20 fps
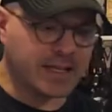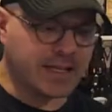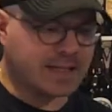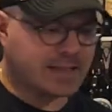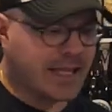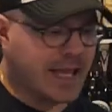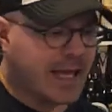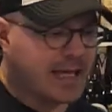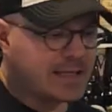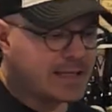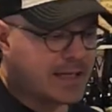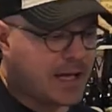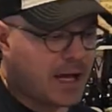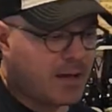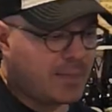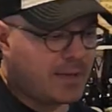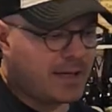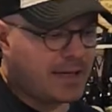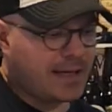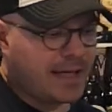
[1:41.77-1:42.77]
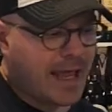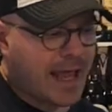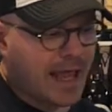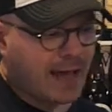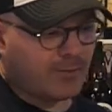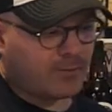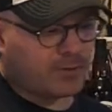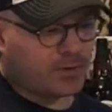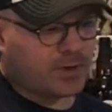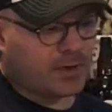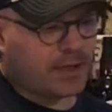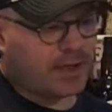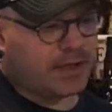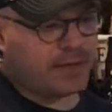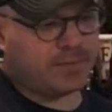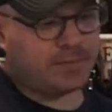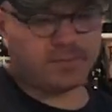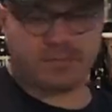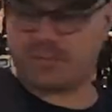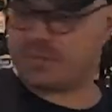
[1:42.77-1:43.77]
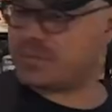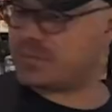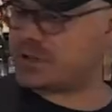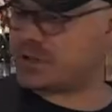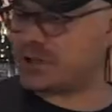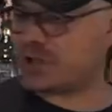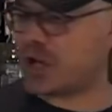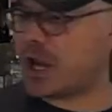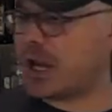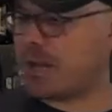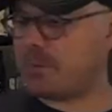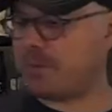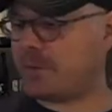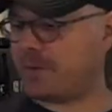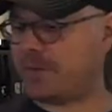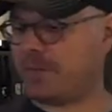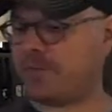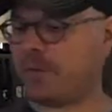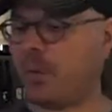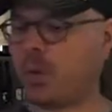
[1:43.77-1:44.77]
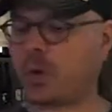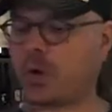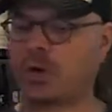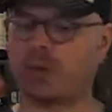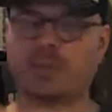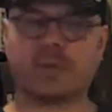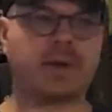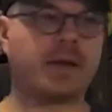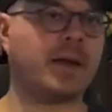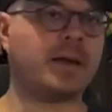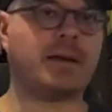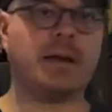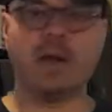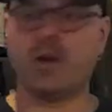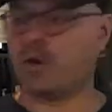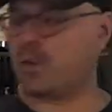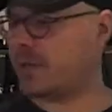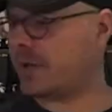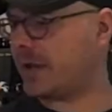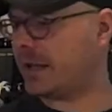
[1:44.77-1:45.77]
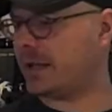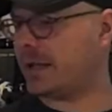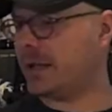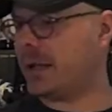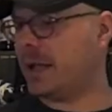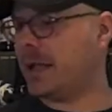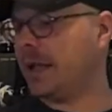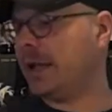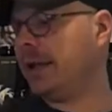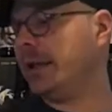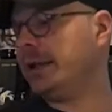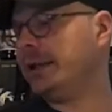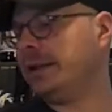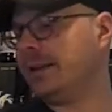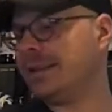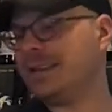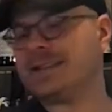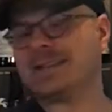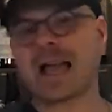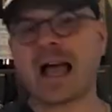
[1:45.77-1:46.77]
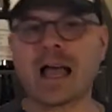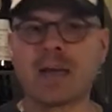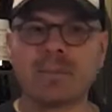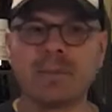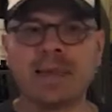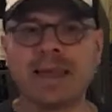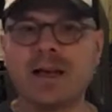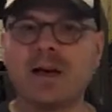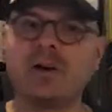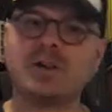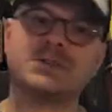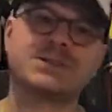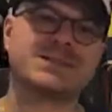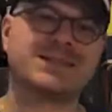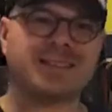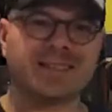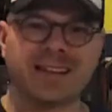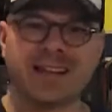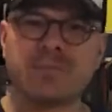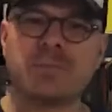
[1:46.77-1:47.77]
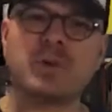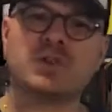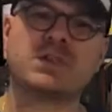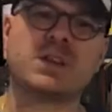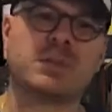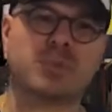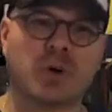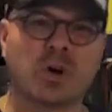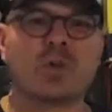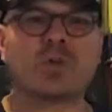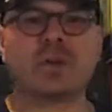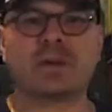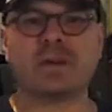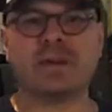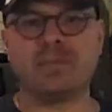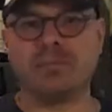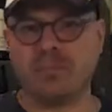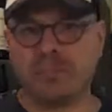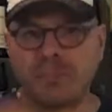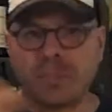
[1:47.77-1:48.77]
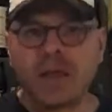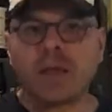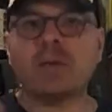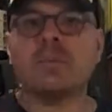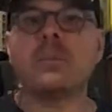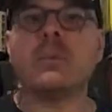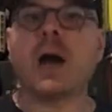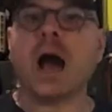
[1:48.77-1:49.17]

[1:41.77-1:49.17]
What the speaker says: these days come in every shape and form. We've got, you know, these IPLs, most of them are really big,